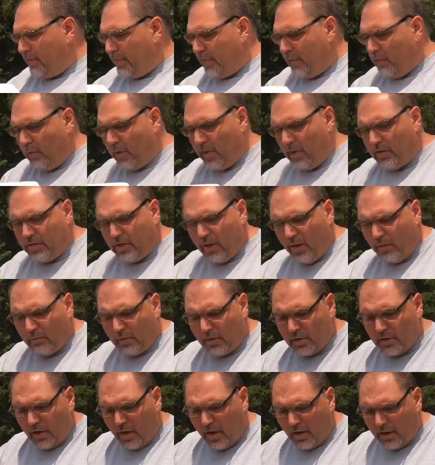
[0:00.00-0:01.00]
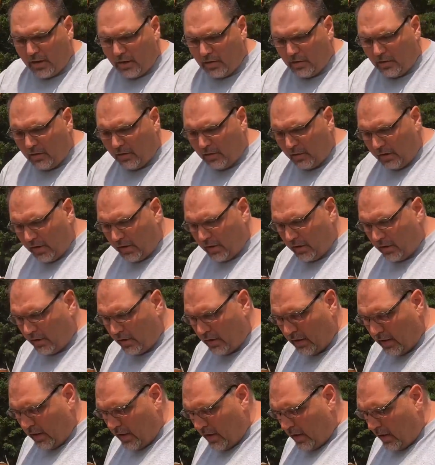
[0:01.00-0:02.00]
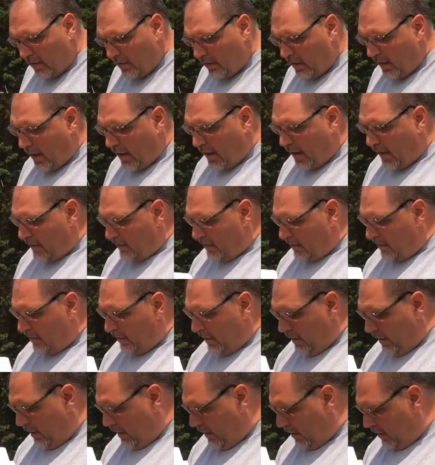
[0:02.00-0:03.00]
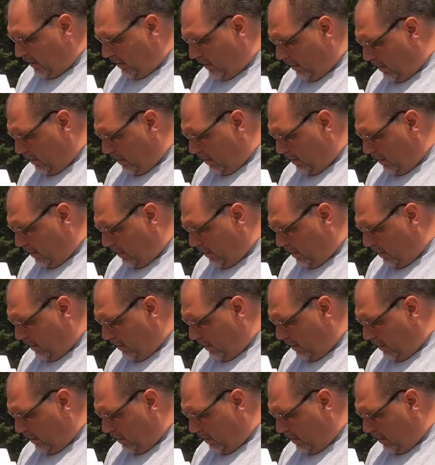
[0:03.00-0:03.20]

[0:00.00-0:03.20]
We and Jen were talking earlier, then I got to thinking,